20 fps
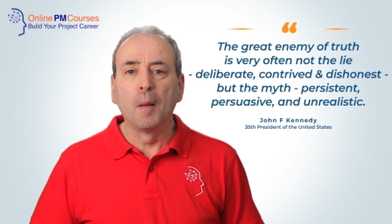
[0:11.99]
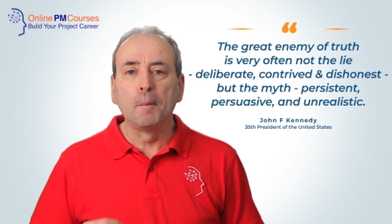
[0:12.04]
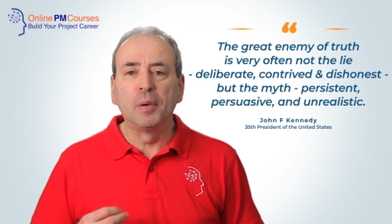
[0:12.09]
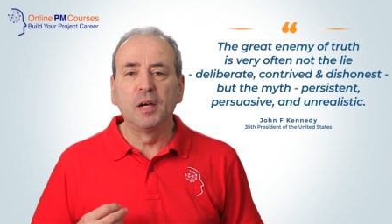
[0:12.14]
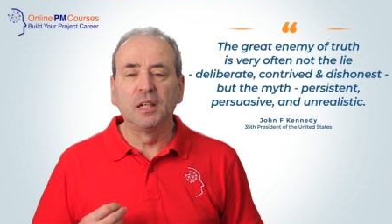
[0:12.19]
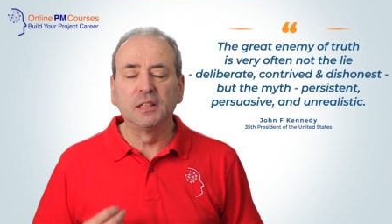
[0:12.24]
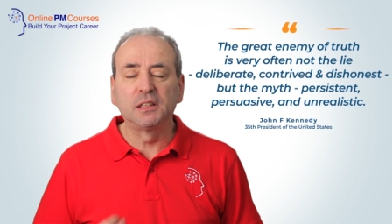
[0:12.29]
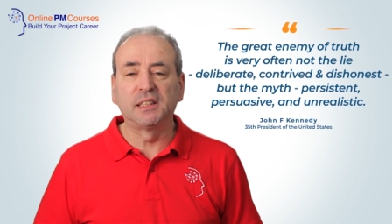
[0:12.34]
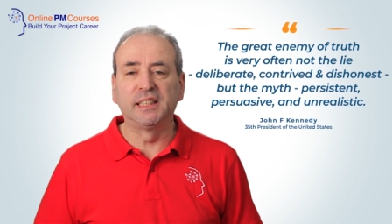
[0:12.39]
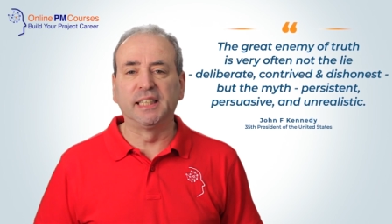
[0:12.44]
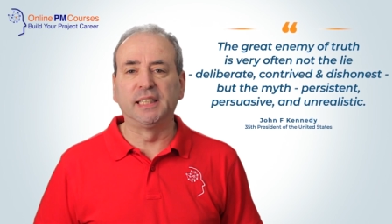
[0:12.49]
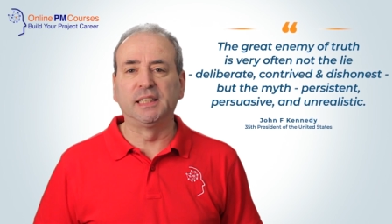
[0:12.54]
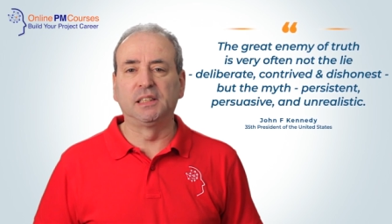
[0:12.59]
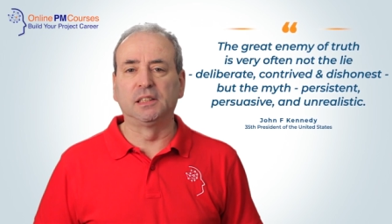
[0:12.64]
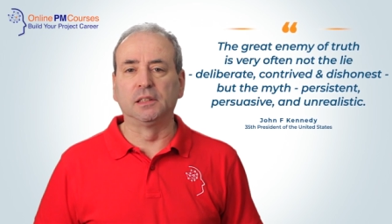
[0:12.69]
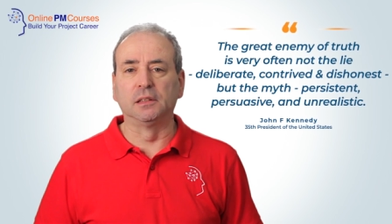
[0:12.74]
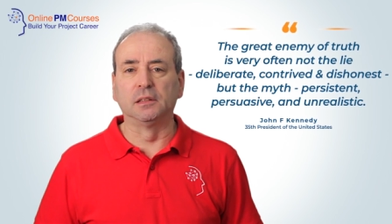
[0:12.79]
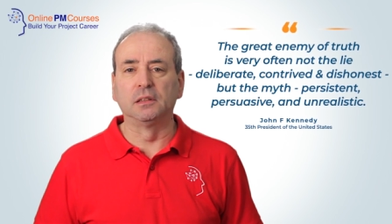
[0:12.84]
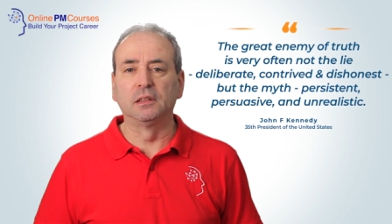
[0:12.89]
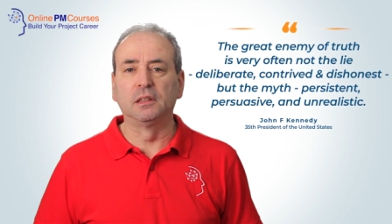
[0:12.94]

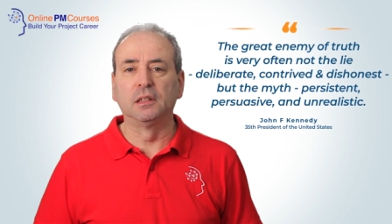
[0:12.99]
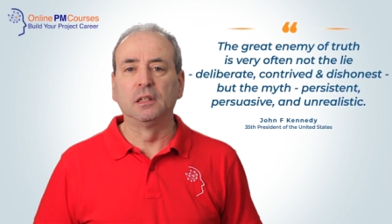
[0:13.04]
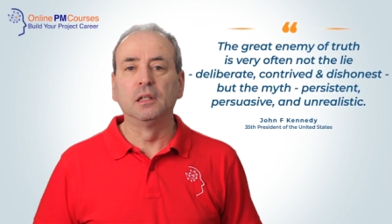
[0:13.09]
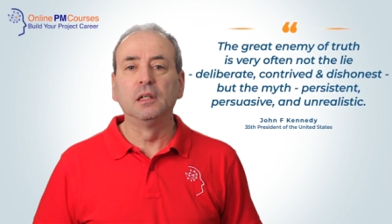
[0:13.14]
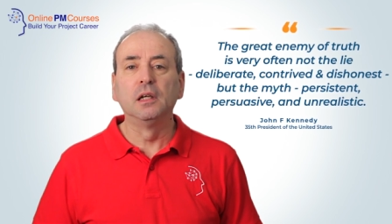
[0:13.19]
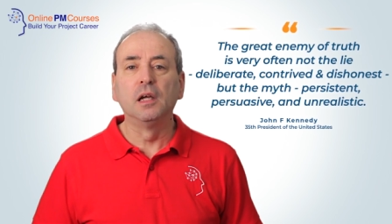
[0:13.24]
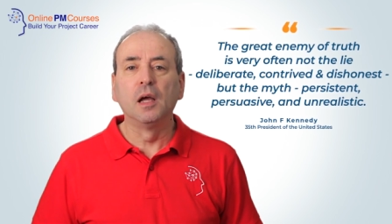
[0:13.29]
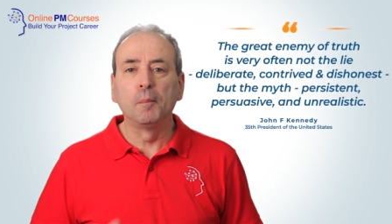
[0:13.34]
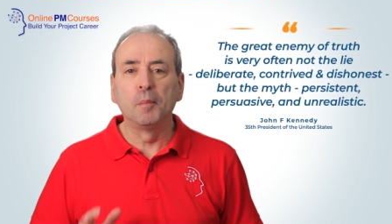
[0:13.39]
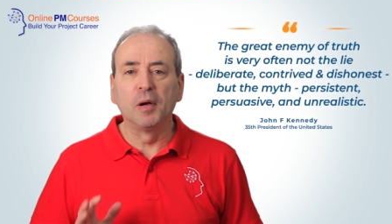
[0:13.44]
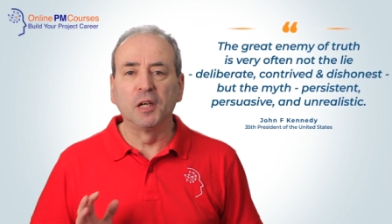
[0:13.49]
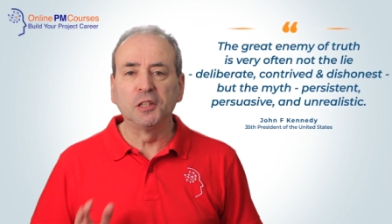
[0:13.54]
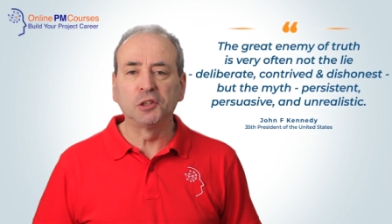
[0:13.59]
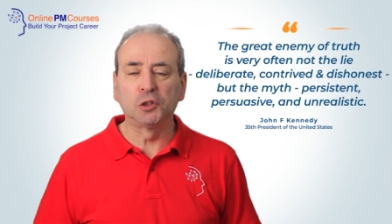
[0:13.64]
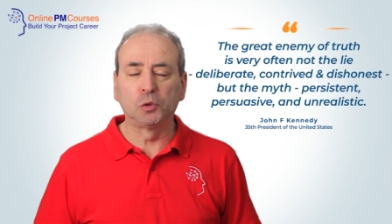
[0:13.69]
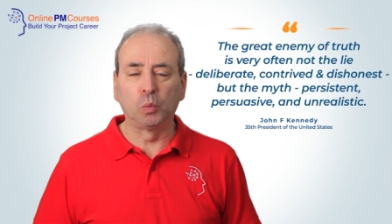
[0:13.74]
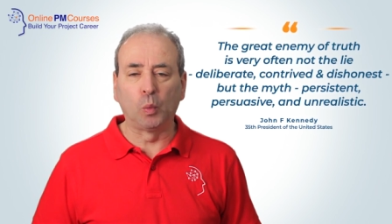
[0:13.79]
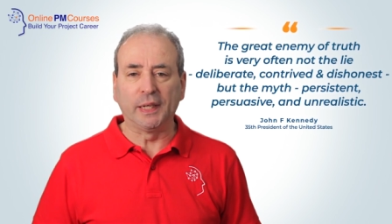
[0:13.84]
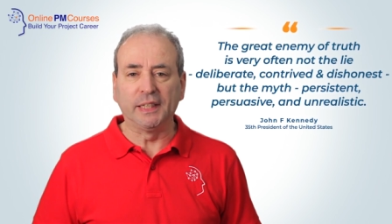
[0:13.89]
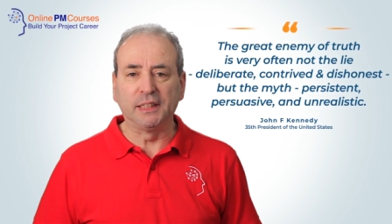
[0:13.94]
persistent,
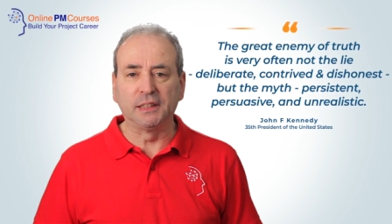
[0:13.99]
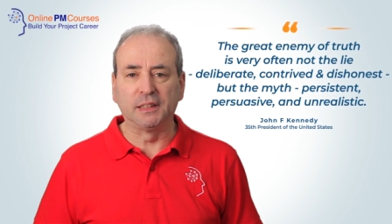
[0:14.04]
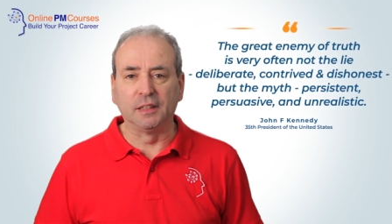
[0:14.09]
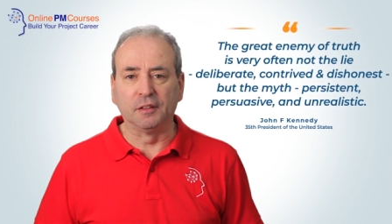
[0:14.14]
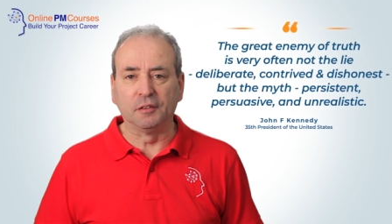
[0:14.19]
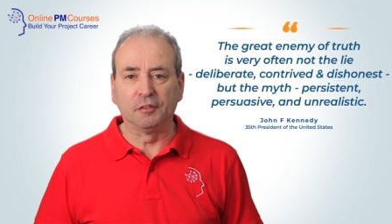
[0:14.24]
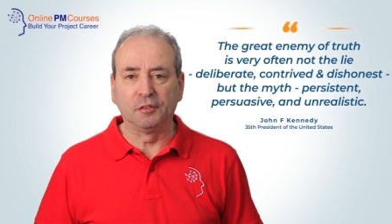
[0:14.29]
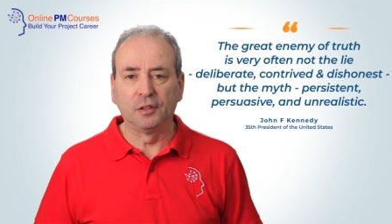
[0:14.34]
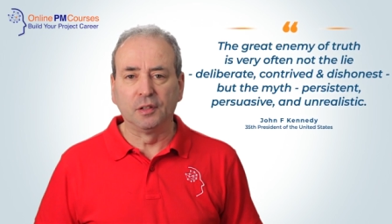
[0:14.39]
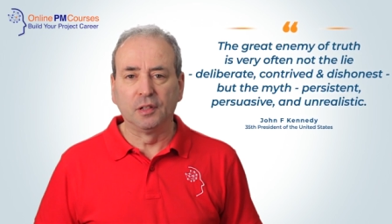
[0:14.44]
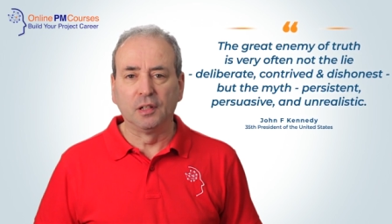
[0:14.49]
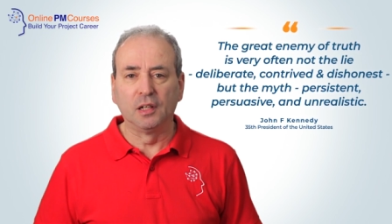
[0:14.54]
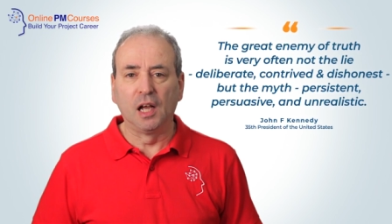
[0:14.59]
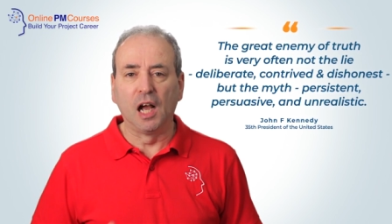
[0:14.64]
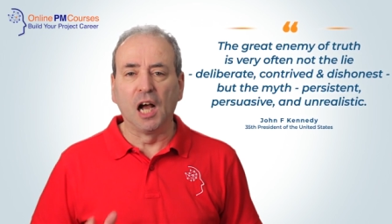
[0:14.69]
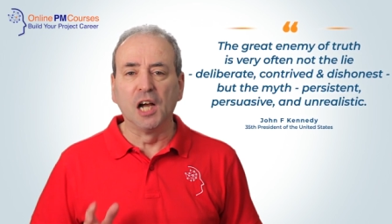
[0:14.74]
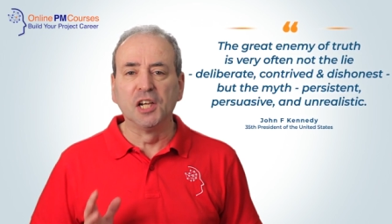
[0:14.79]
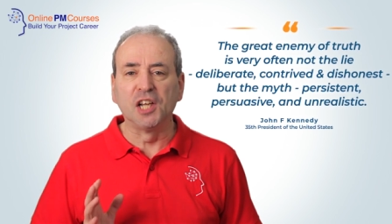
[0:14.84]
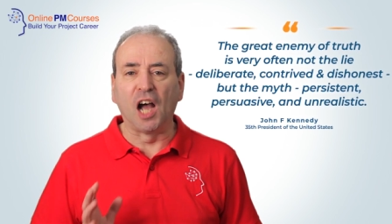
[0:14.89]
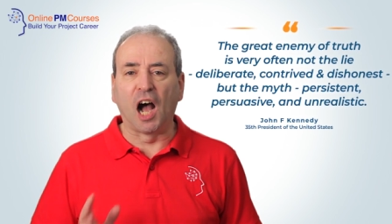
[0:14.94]
persuasive,
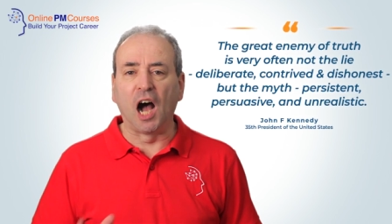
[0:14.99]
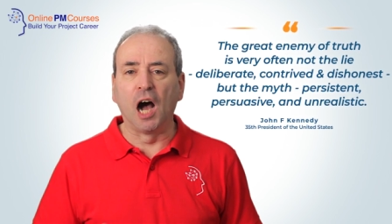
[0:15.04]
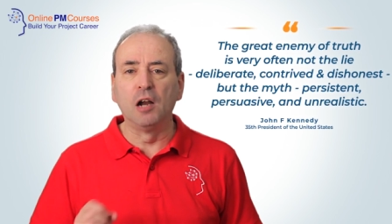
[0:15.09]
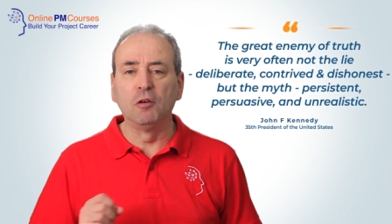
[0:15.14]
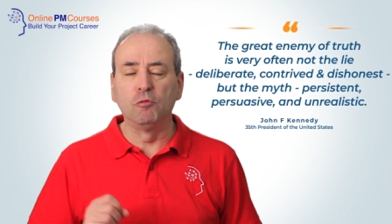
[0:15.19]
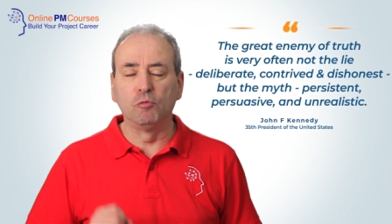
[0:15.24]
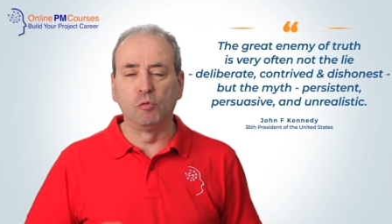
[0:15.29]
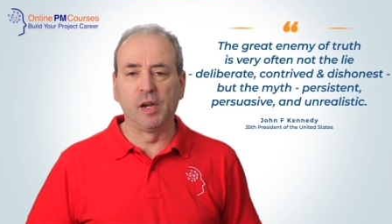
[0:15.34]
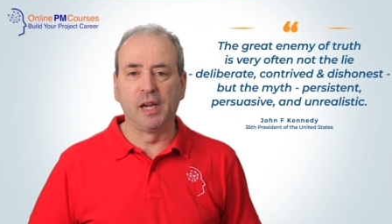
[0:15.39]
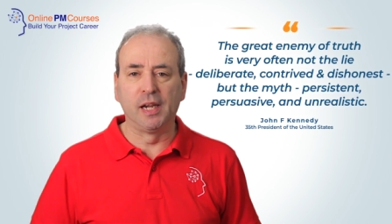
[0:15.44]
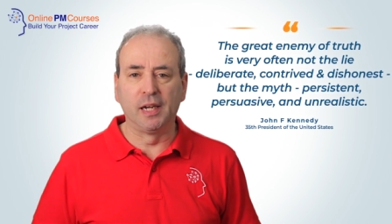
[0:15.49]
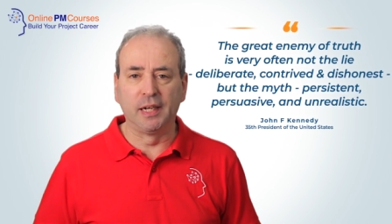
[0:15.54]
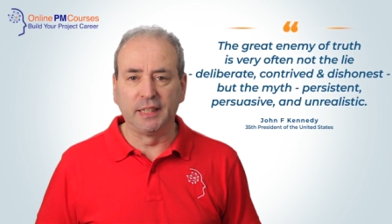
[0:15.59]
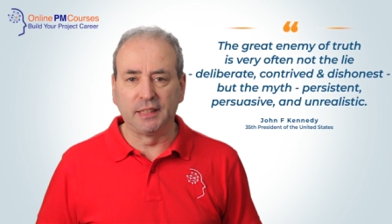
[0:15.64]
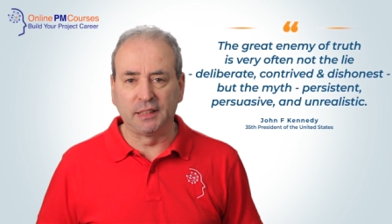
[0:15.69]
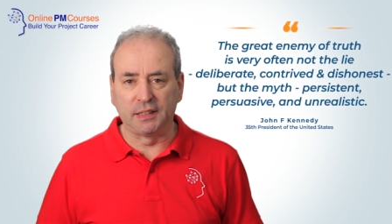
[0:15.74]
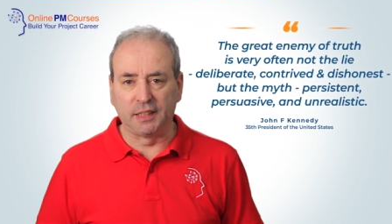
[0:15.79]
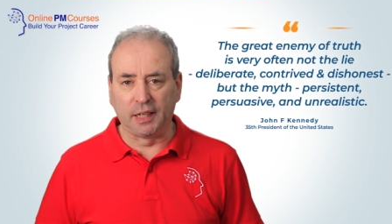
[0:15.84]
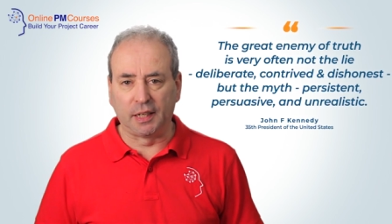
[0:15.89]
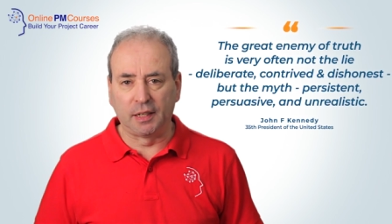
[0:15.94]
and
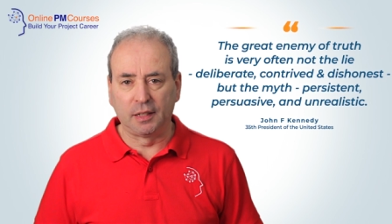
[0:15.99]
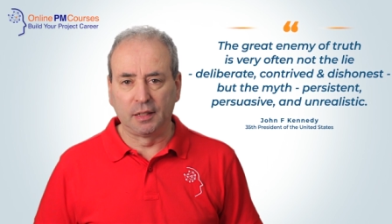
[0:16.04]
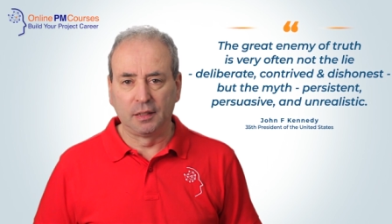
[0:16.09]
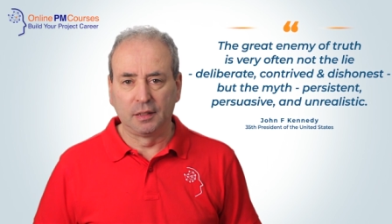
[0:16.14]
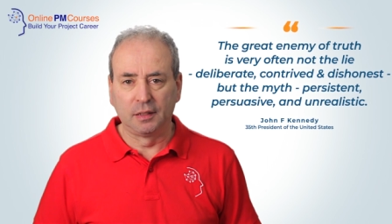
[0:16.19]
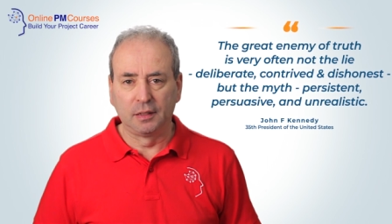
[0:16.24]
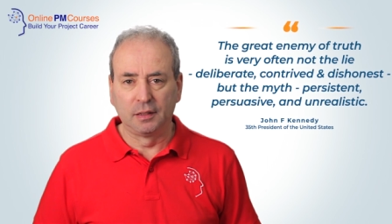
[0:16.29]
unrealistic.